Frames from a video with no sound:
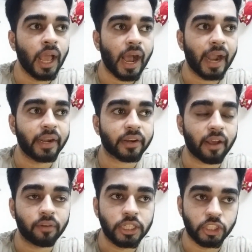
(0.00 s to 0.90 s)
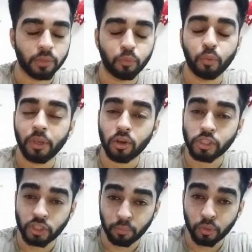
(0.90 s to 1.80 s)
I traveled Jammu because
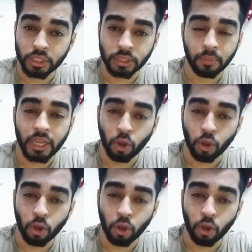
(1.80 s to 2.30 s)
Jammu is my